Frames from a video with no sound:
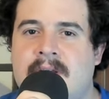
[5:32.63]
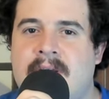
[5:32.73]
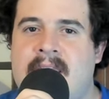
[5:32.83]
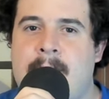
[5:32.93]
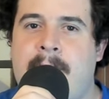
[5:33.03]

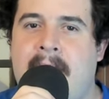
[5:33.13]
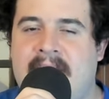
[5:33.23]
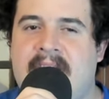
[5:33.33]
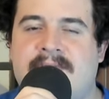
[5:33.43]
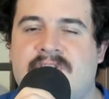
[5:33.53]

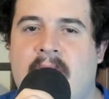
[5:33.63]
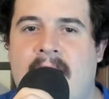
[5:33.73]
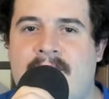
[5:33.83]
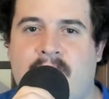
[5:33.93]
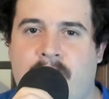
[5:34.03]
competitive
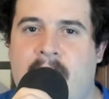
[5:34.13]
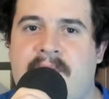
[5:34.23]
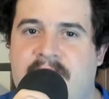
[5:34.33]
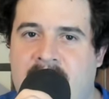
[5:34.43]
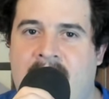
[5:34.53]
driver throughout
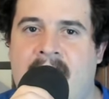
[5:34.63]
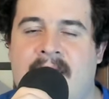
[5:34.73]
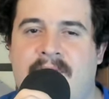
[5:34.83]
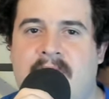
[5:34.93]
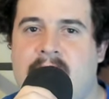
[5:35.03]
the day. I
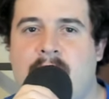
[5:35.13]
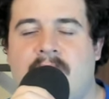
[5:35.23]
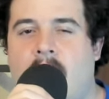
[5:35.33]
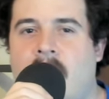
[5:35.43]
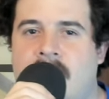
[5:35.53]
think you could
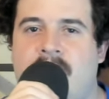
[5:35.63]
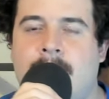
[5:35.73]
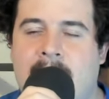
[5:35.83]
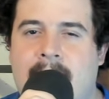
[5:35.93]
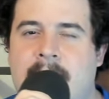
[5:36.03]
argue
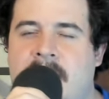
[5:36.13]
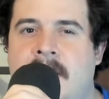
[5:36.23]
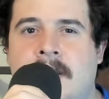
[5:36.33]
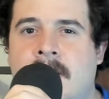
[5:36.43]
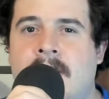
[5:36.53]

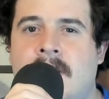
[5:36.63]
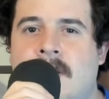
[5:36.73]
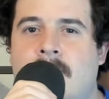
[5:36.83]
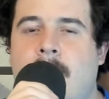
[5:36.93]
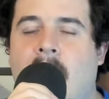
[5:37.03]
maybe
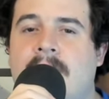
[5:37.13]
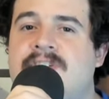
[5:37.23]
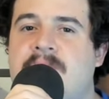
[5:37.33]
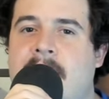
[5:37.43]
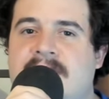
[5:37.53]
Martin
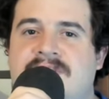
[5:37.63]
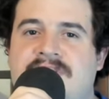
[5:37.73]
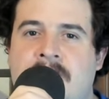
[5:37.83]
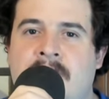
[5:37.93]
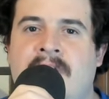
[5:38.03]
Truex
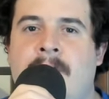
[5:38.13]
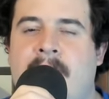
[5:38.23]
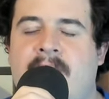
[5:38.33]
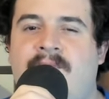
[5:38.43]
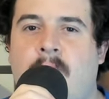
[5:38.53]
Jr., but
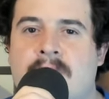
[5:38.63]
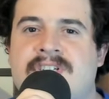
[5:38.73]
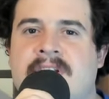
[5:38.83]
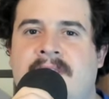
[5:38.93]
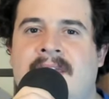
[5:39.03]

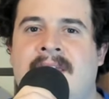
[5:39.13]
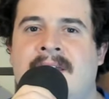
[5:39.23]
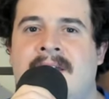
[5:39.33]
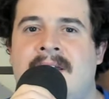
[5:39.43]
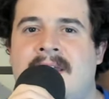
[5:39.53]

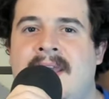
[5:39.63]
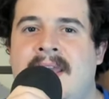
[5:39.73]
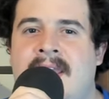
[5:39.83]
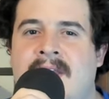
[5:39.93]
unfortunately, he